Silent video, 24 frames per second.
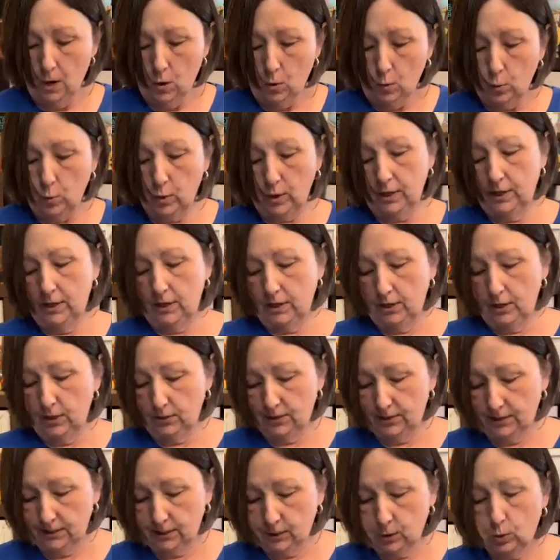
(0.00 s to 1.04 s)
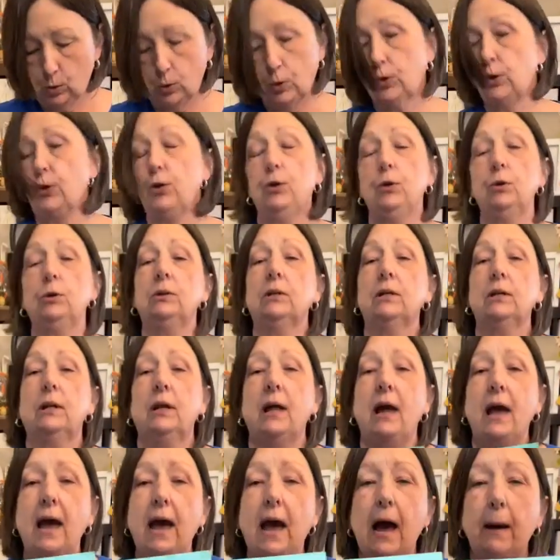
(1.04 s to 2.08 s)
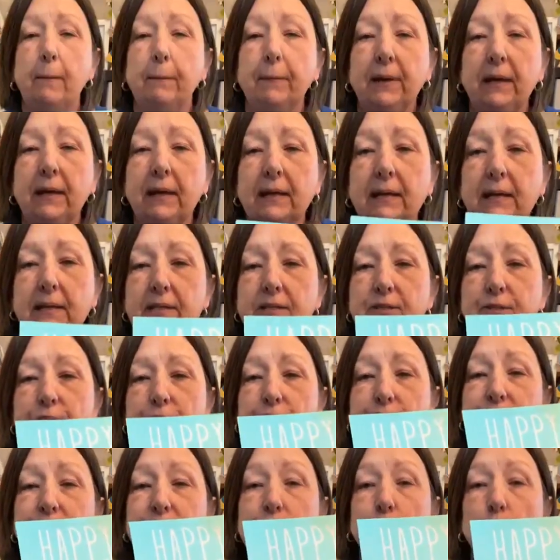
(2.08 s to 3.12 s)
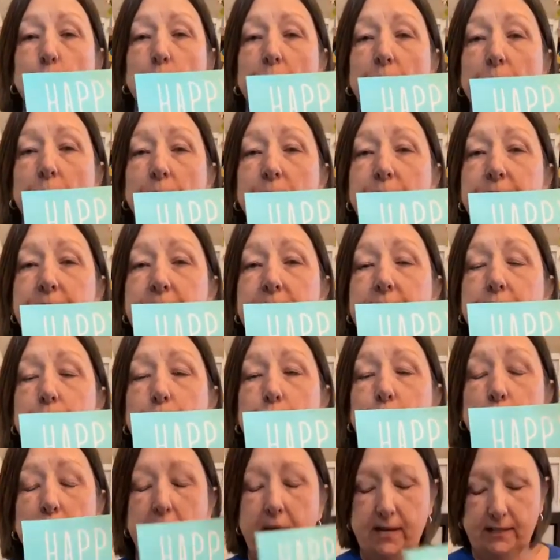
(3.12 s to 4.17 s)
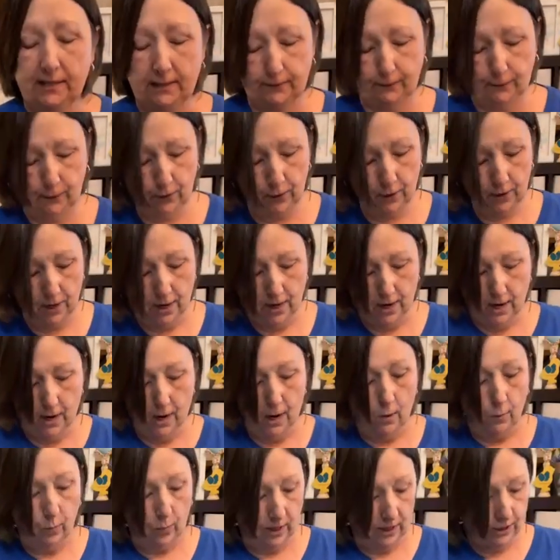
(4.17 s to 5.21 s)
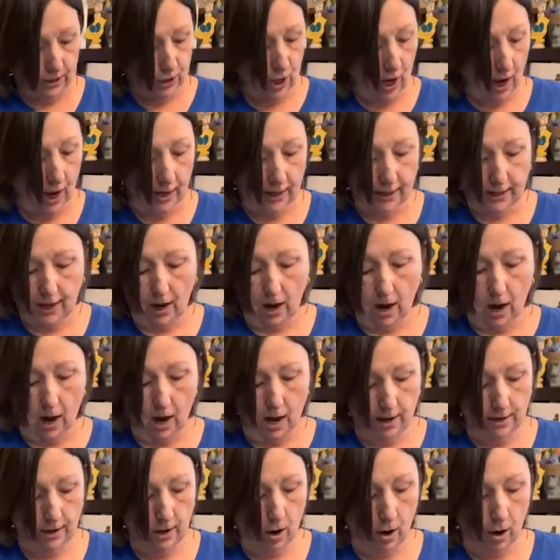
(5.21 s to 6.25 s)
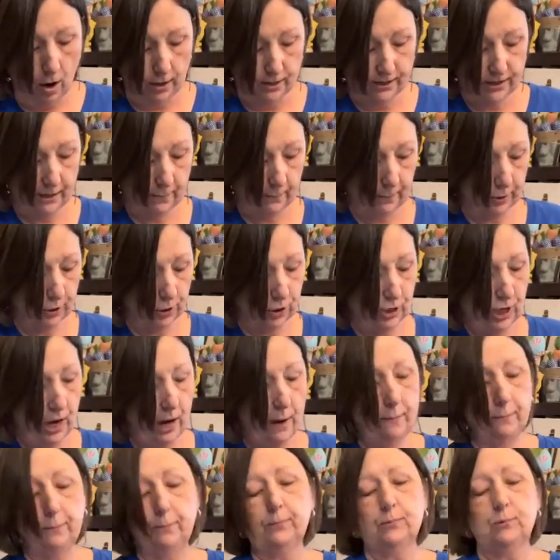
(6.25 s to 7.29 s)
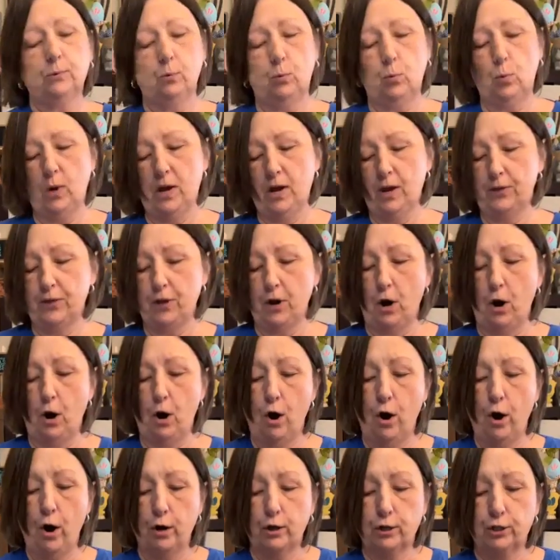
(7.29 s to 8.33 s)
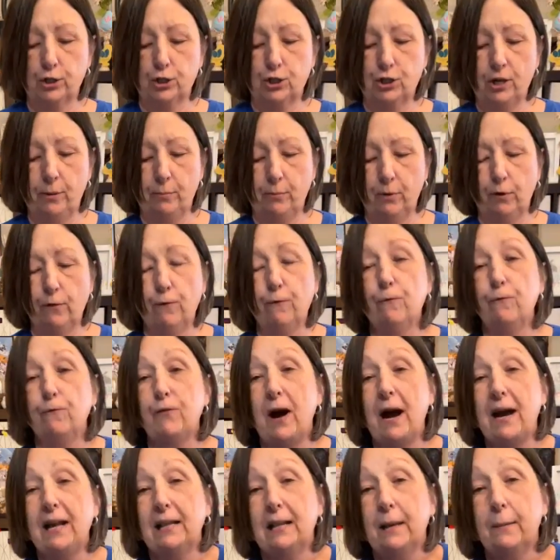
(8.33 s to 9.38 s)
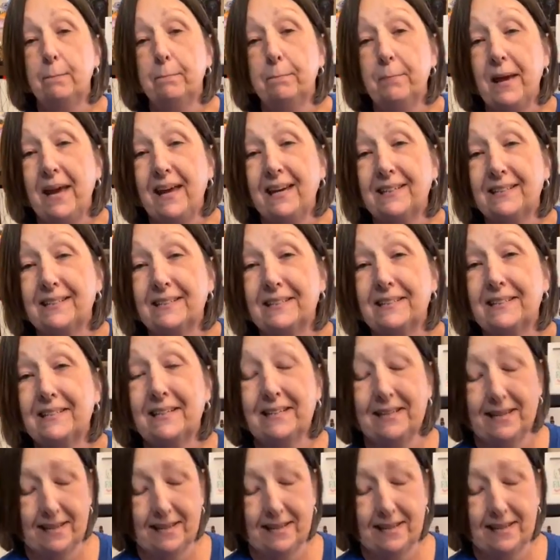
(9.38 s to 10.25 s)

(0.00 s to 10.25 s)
We're going to use this cute little Happy Easter Swirls transfer. We're going to chalk it on our simple shape with our shimmer violet paste.